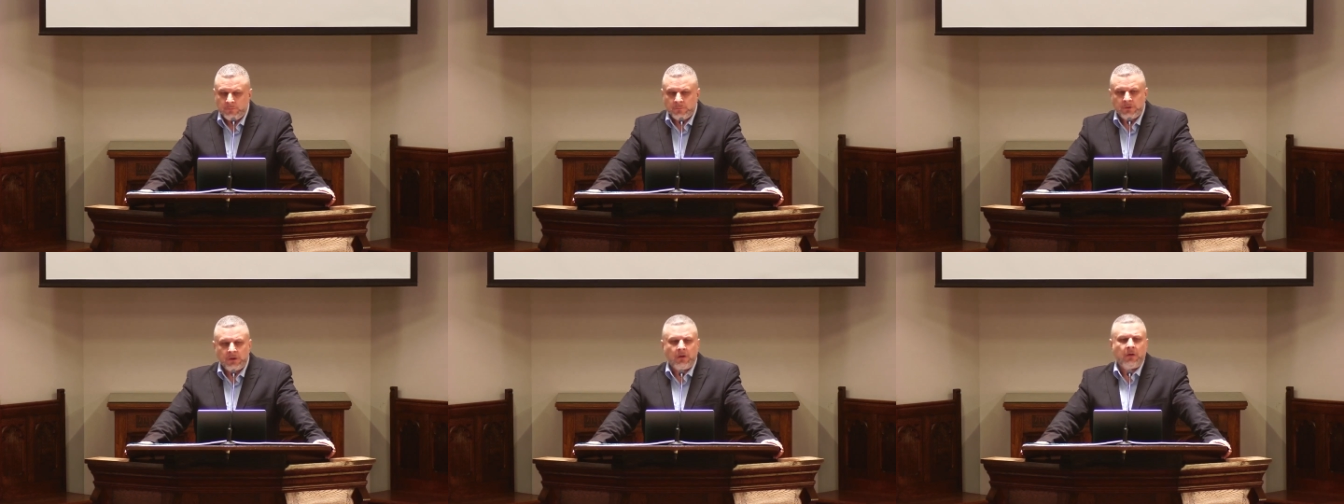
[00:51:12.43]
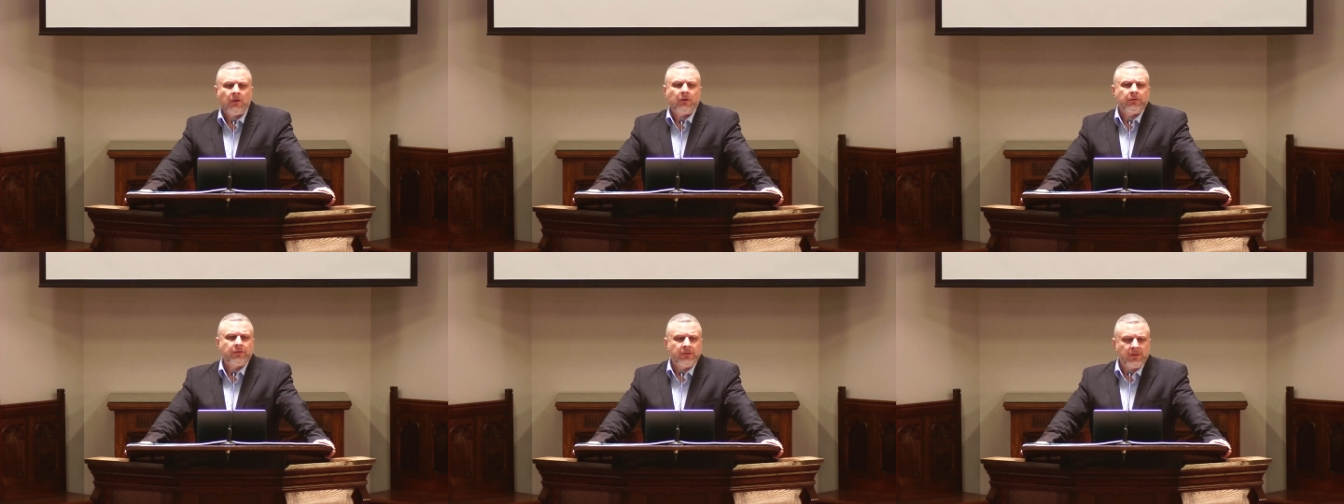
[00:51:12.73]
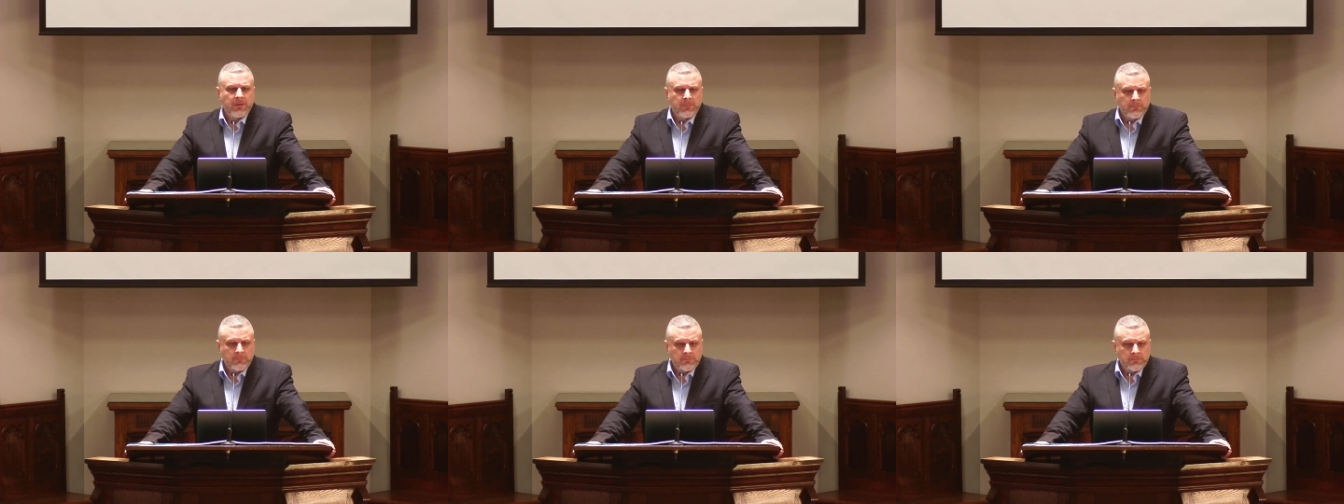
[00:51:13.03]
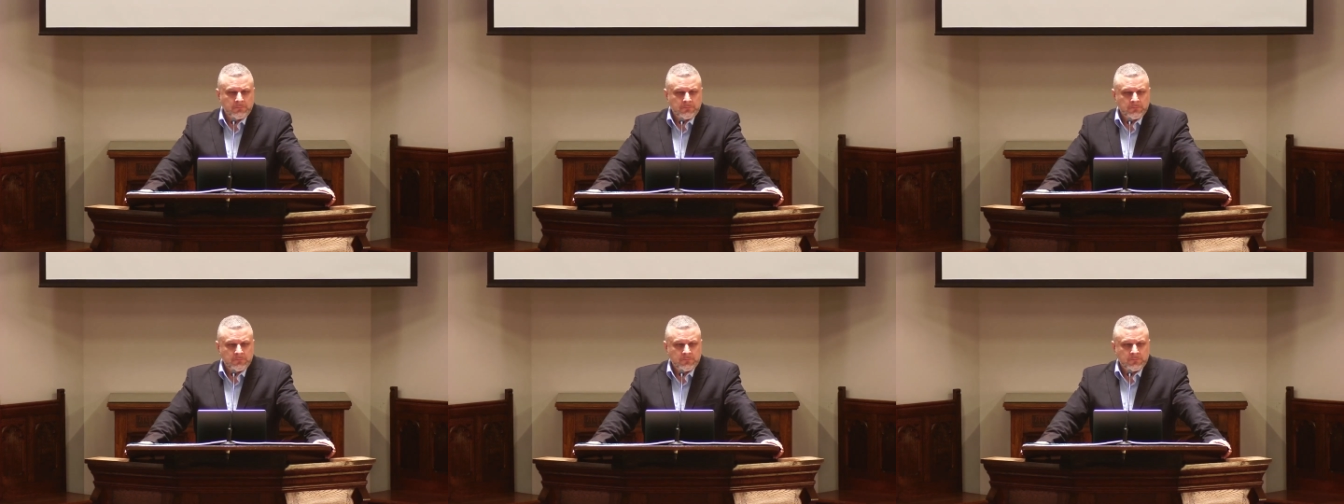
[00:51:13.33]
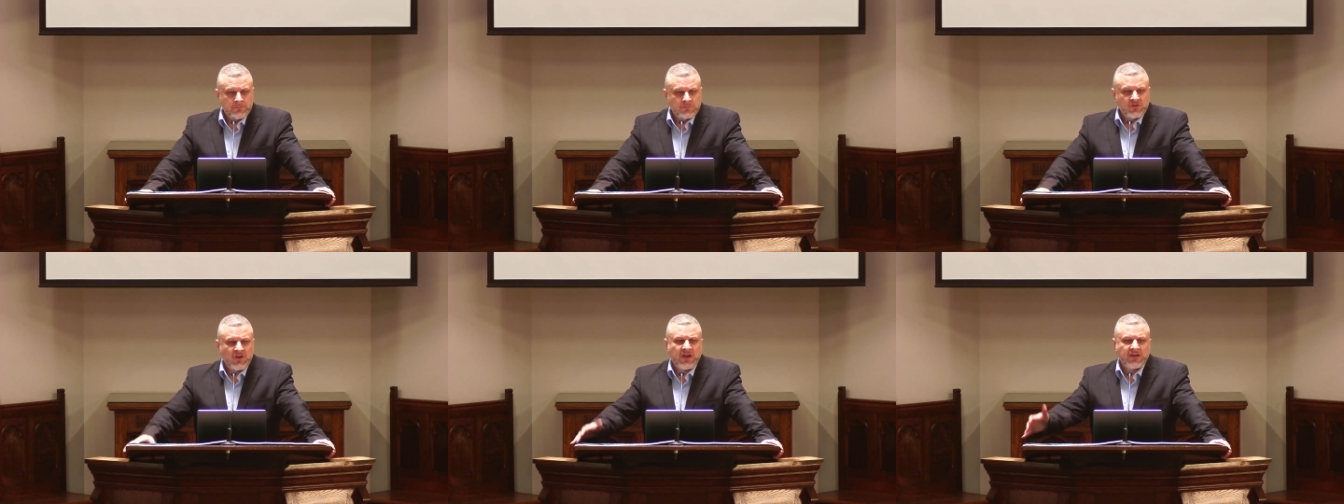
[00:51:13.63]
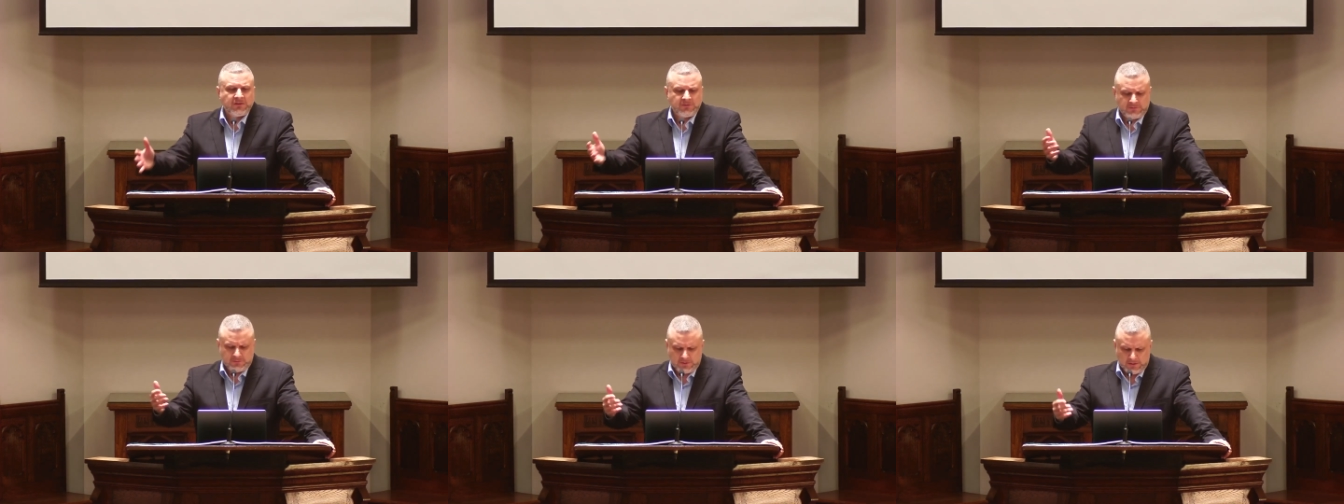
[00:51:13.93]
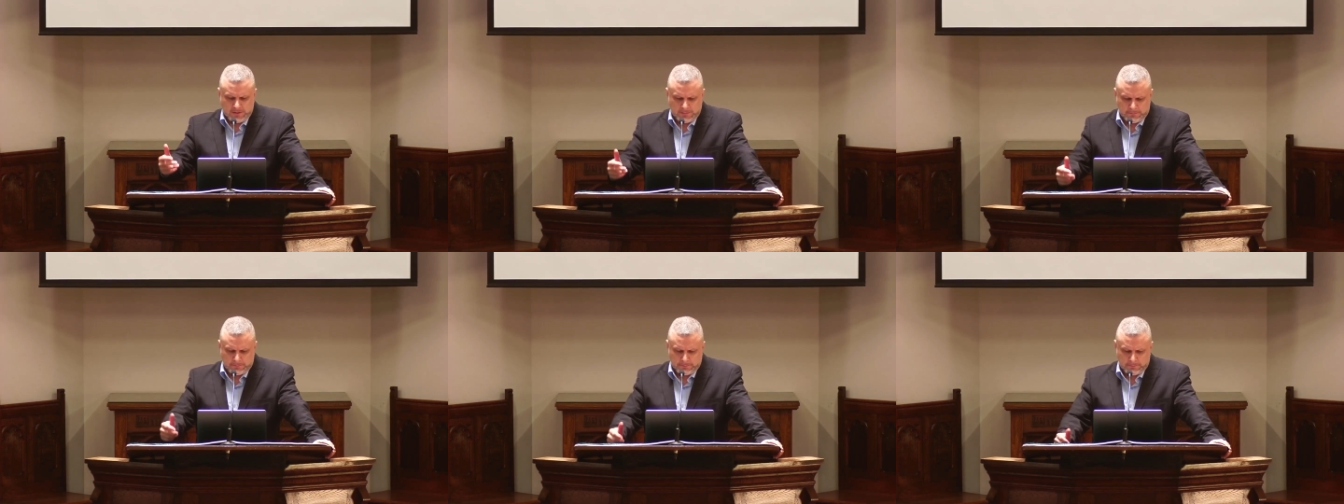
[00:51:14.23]
Call them, text
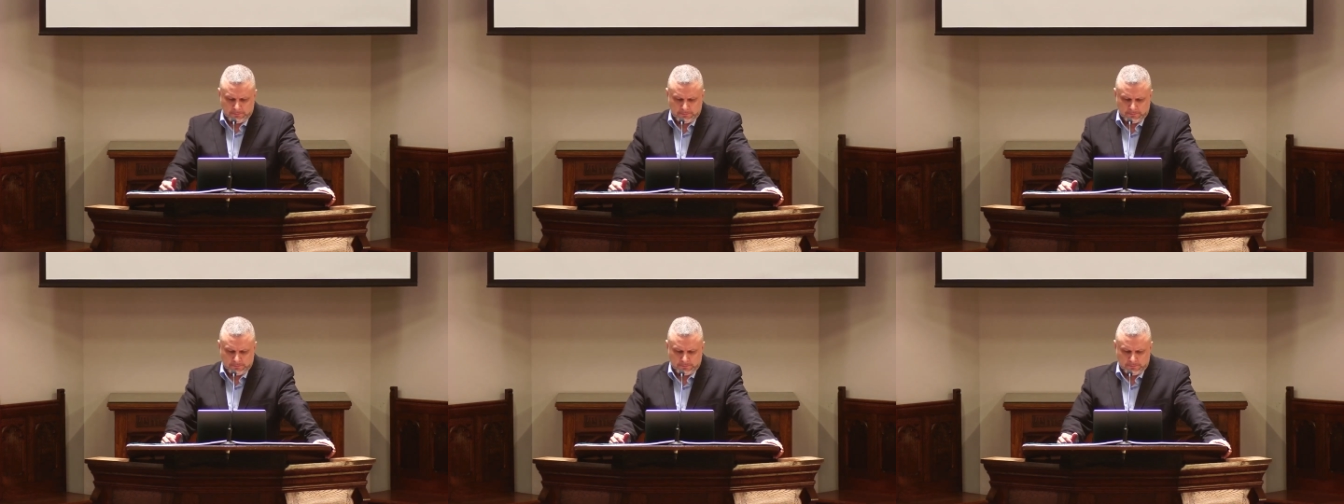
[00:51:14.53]
them,